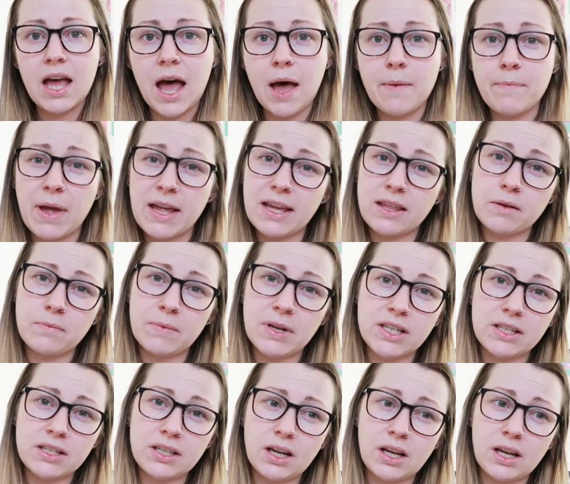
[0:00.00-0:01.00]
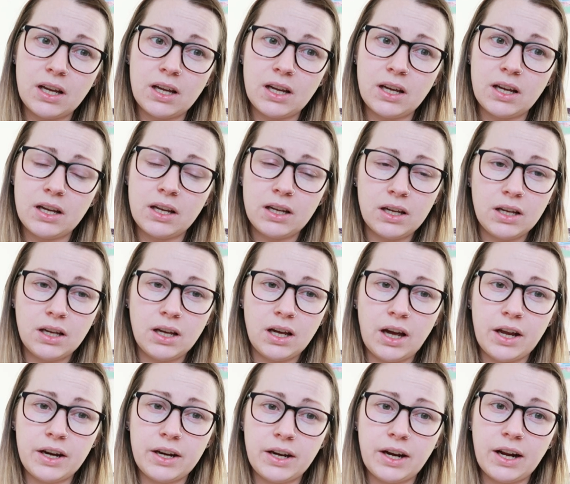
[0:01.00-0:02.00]
and make them into
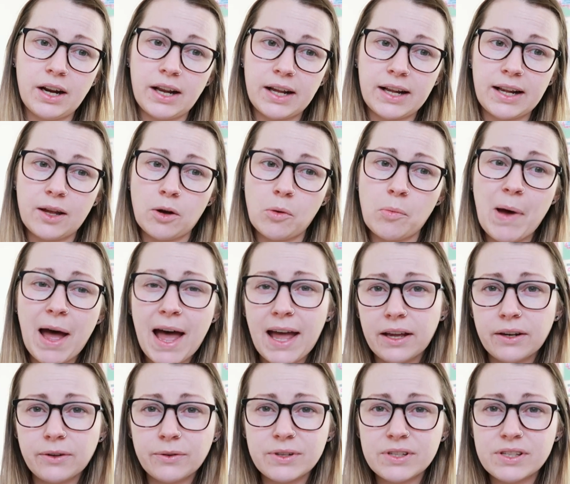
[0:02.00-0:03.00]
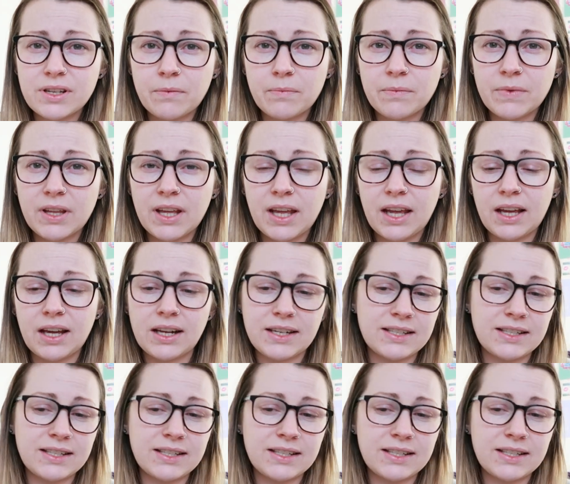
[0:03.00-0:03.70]
I don't know, like a little pattern or something.